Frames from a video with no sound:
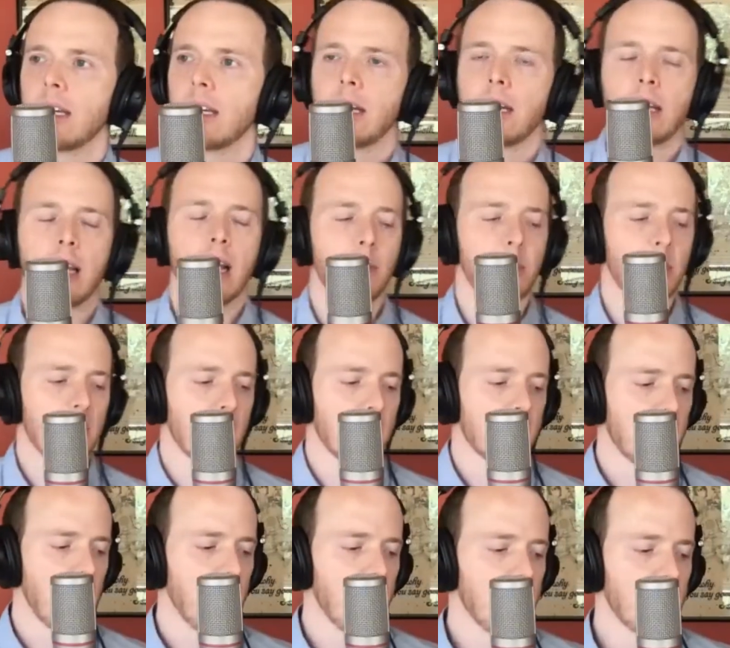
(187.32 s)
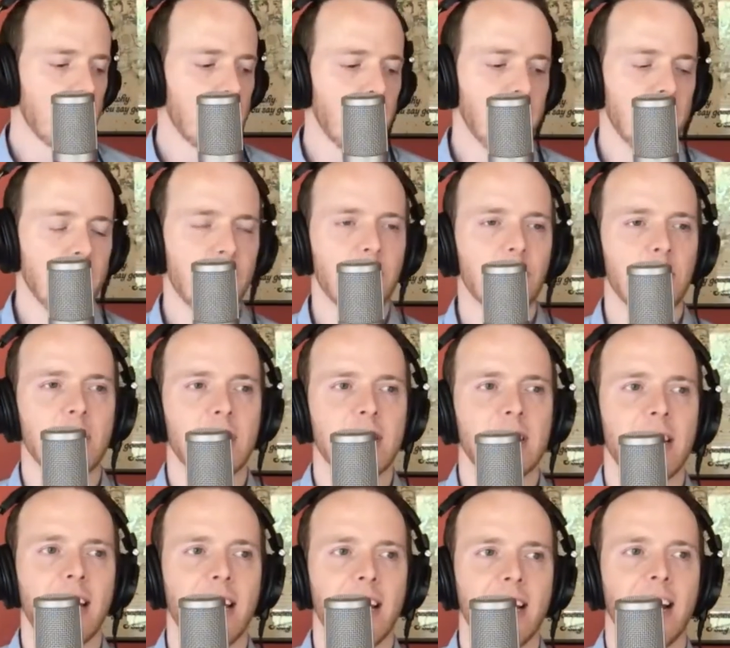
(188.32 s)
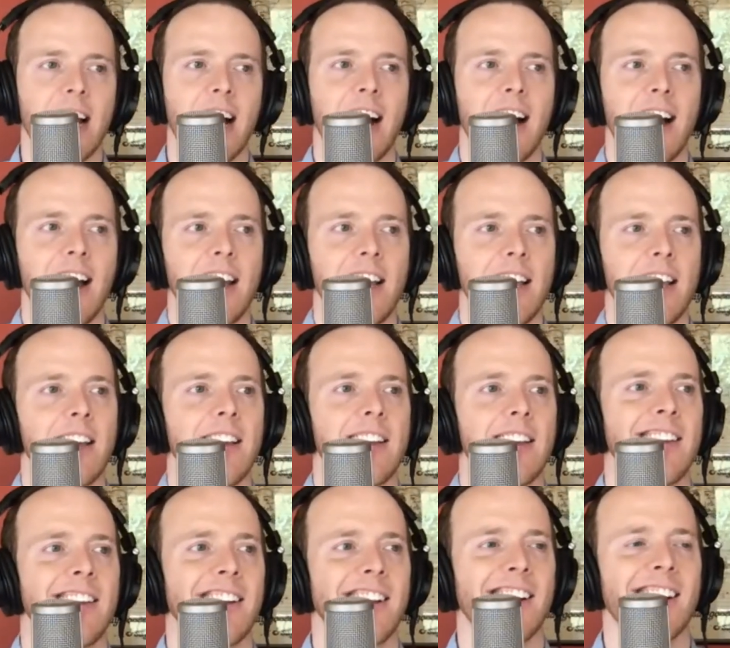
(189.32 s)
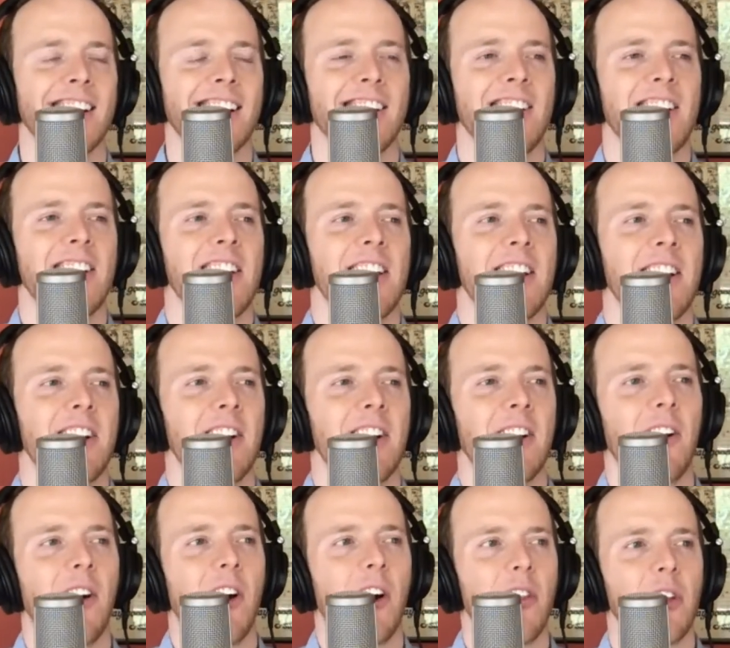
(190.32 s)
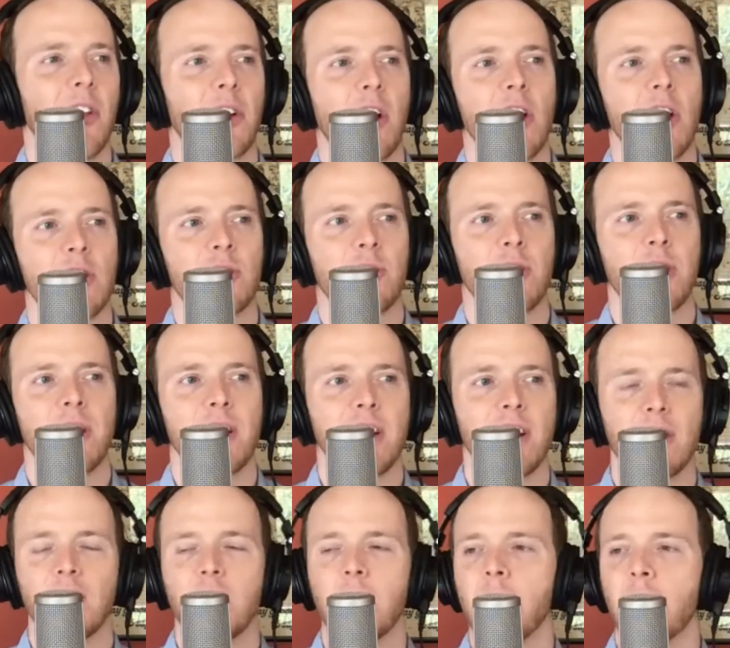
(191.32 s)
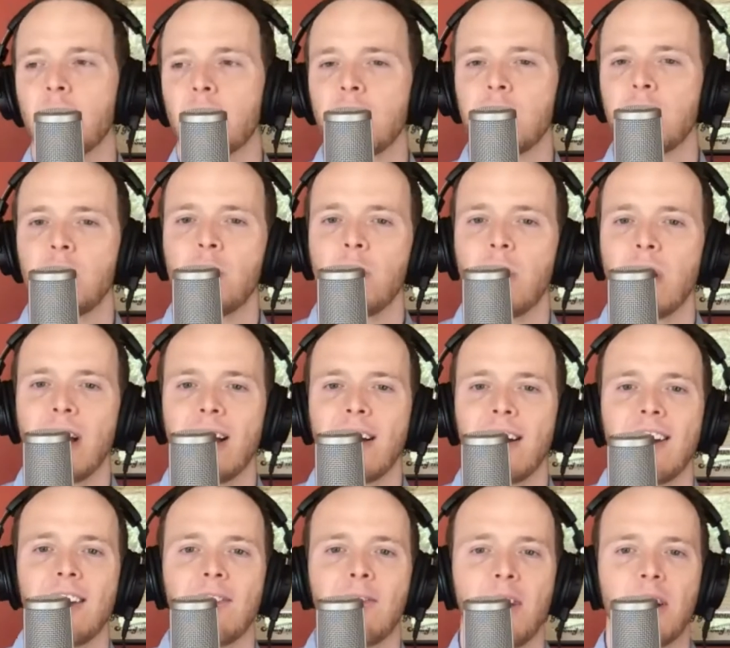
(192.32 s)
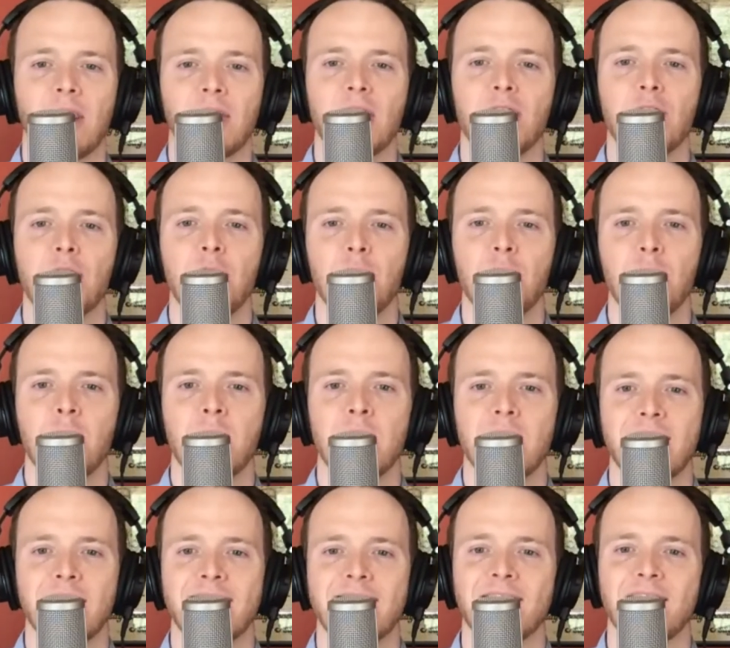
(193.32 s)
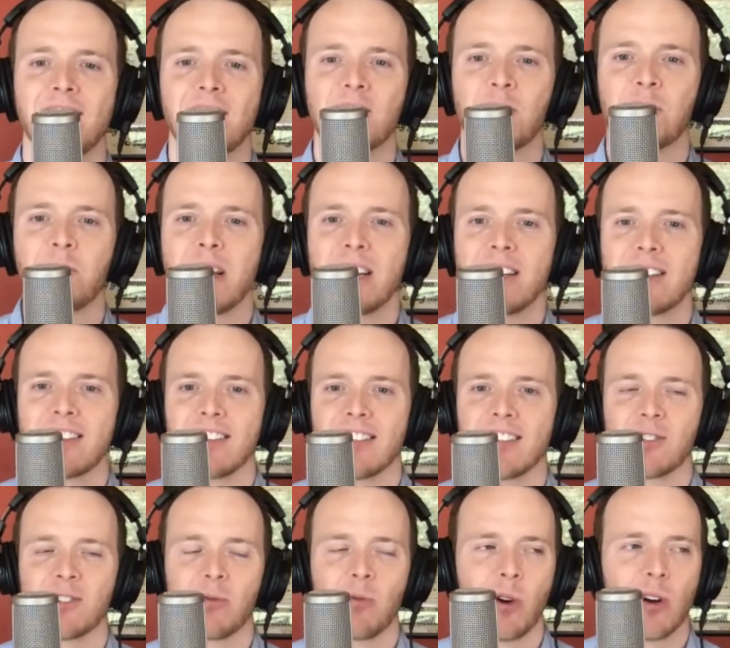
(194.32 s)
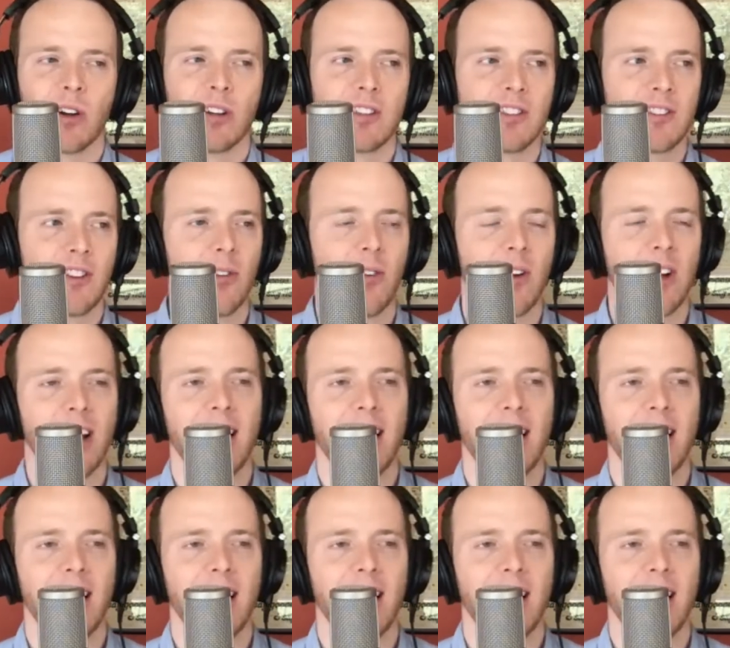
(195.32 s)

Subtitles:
Yeah, I'm excited to get into it today. I, on the contrary of the both of you, fairly new to this space in this world. So,